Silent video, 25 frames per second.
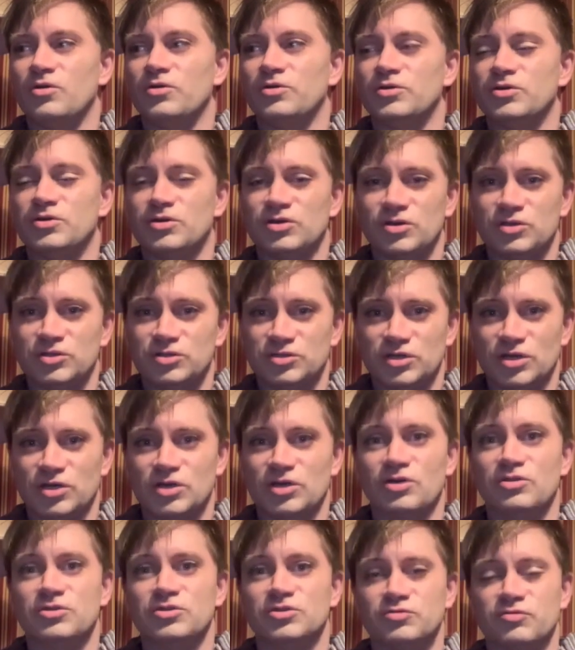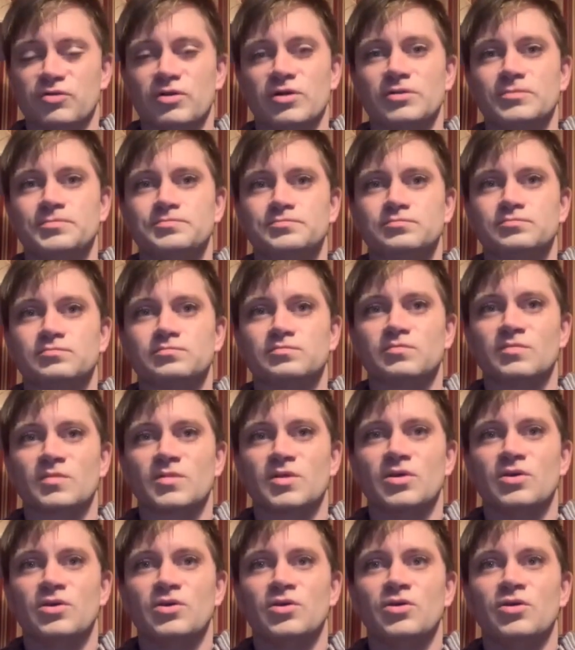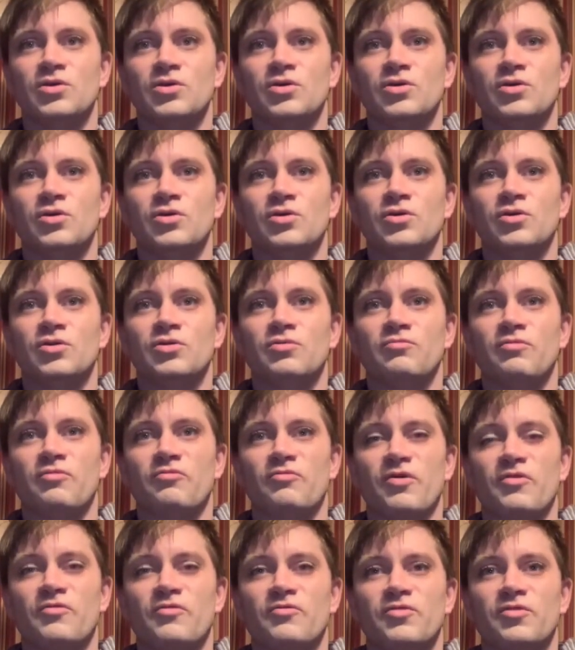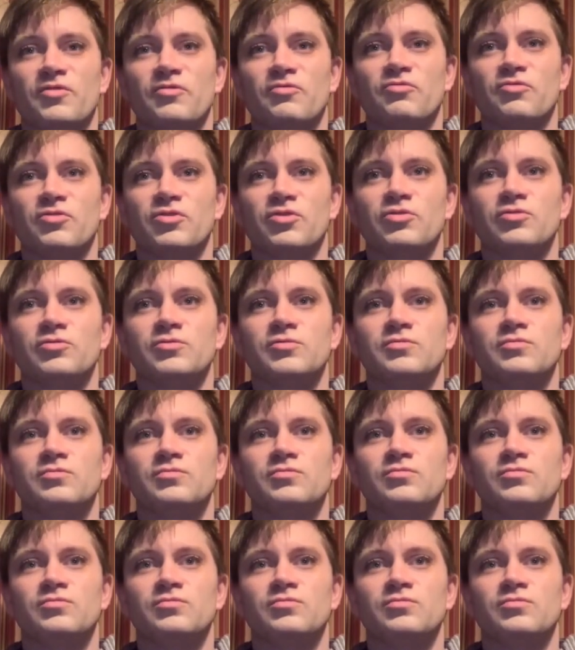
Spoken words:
you could check out as well. Without further ado,